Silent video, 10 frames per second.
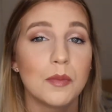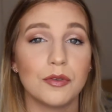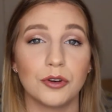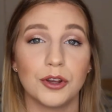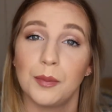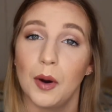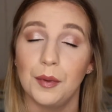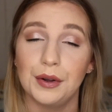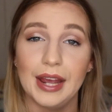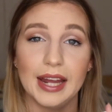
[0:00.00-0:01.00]
before you
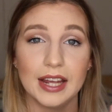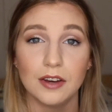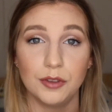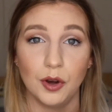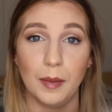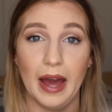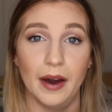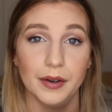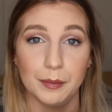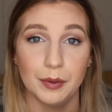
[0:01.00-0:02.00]
pop on any of your powder